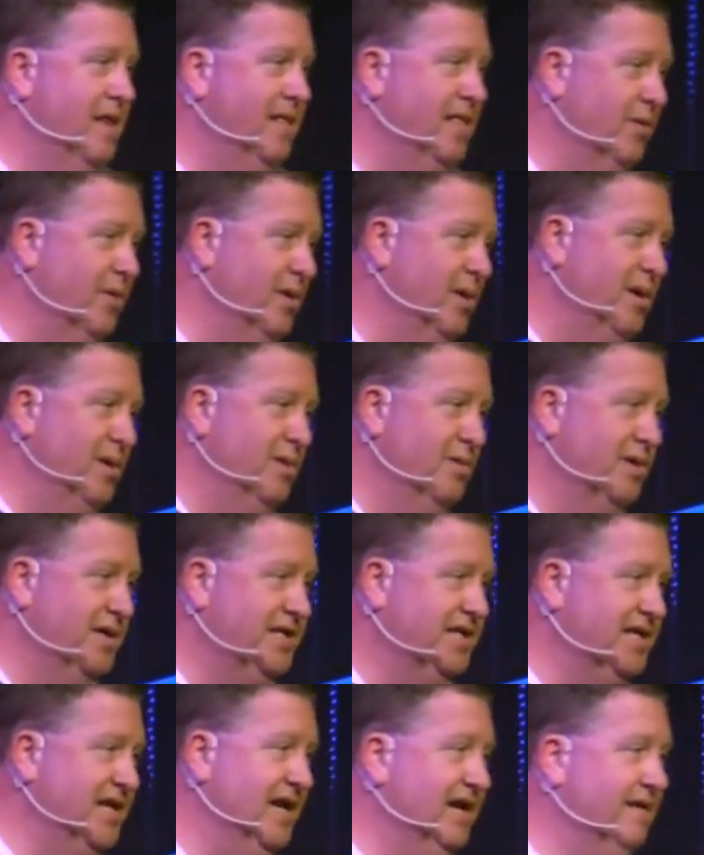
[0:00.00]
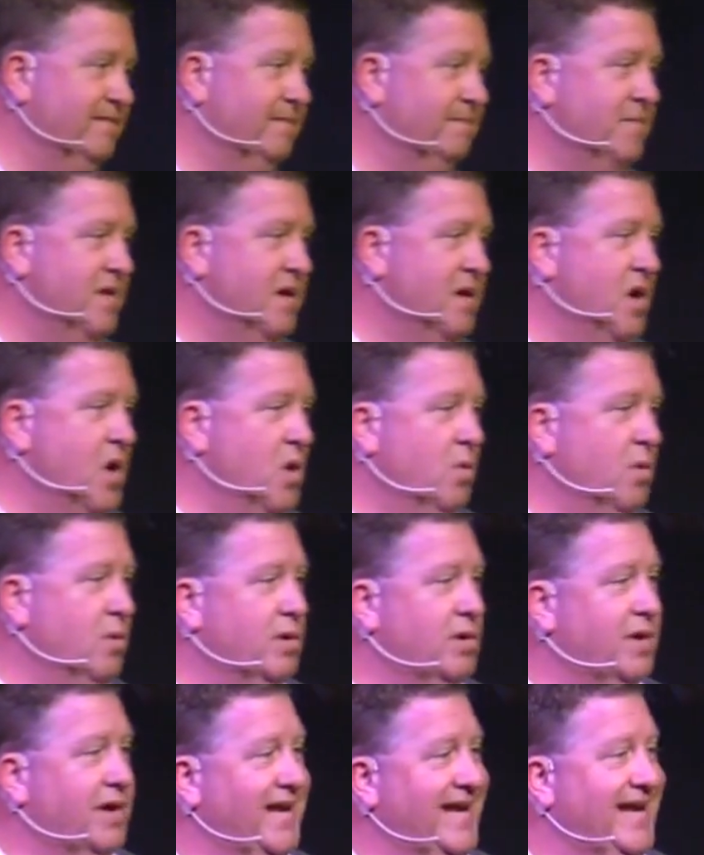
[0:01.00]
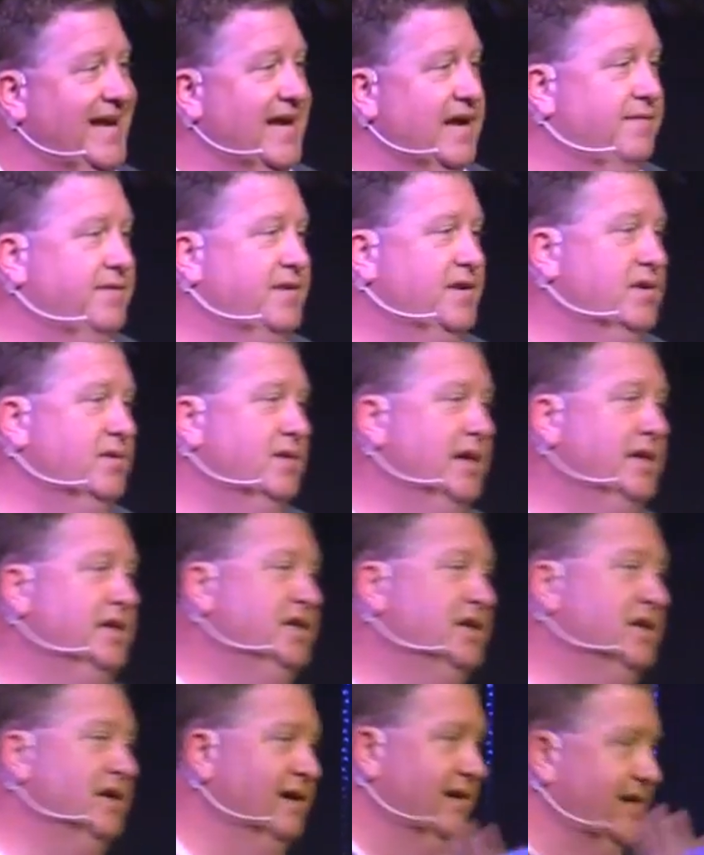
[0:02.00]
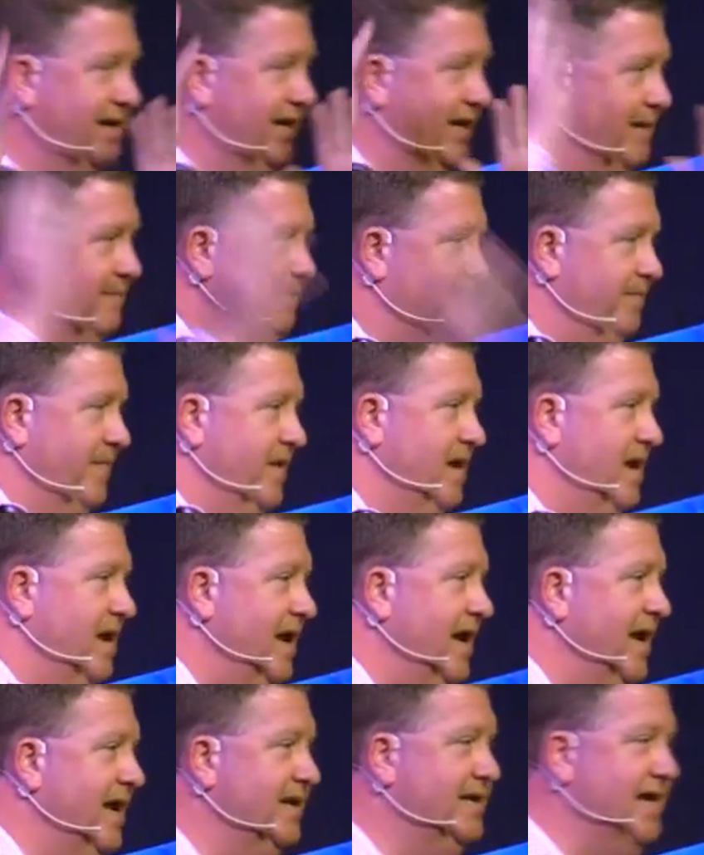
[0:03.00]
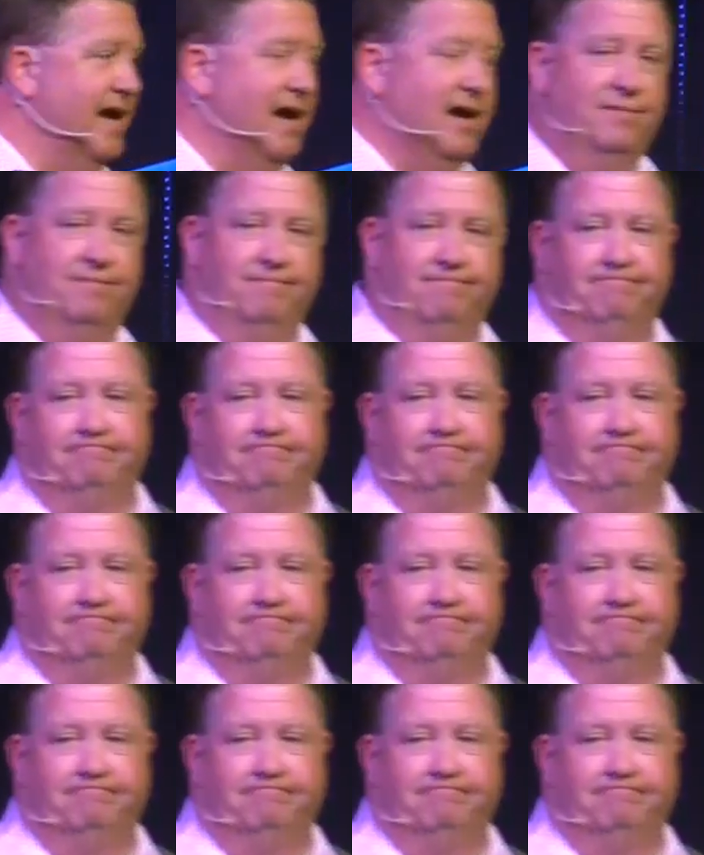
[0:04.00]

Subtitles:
that we would receive, we were going to give to a charity in town.